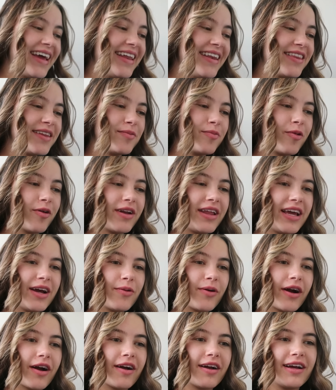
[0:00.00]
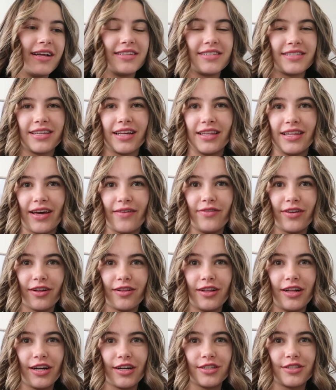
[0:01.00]
in the morning where it's 11
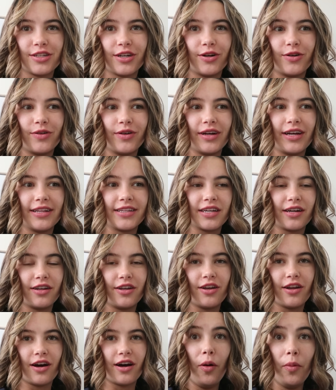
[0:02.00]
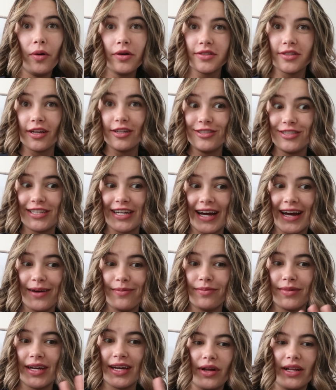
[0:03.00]
o'clock, so it's almost
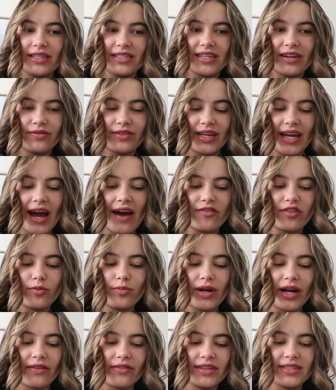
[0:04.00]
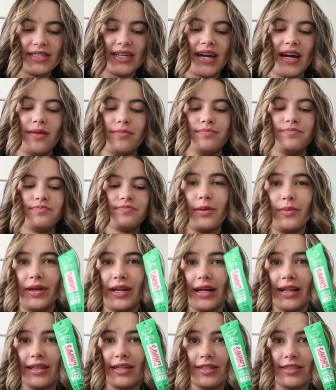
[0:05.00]
lunchtime, but it's definitely after breakfast this time, so I'm
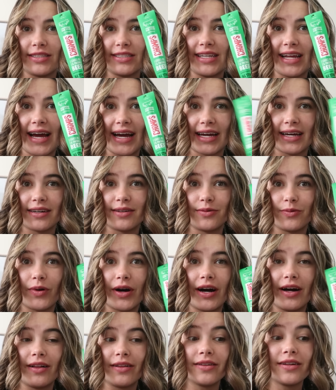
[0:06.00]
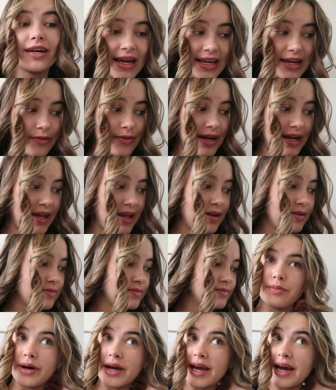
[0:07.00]
eating a little snack while I get ready.
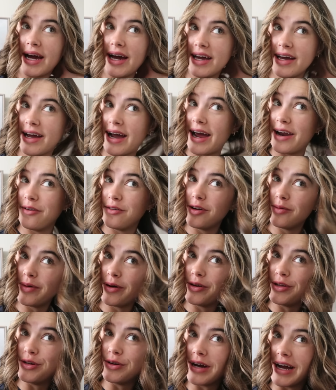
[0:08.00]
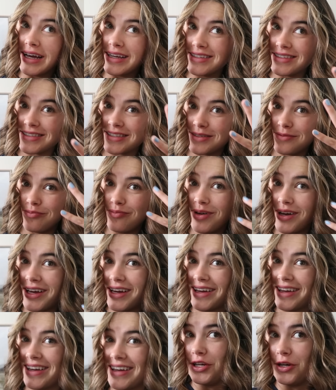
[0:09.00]
But yeah, I don't know about you guys,
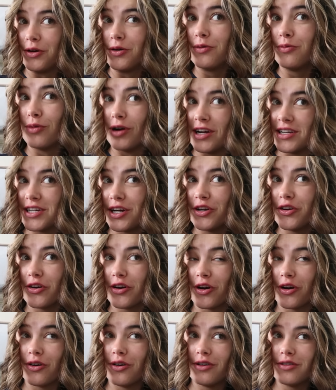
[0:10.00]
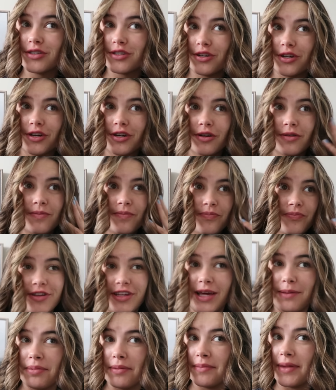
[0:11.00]
but do you brush out your curls or do
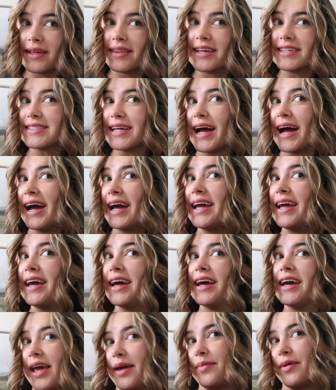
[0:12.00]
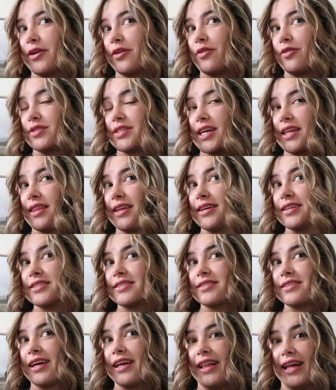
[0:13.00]
you keep them like this? I hate my curls like
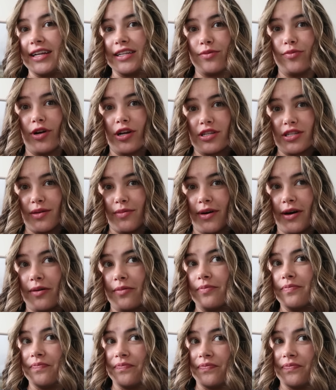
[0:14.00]
this. I like to brush them out,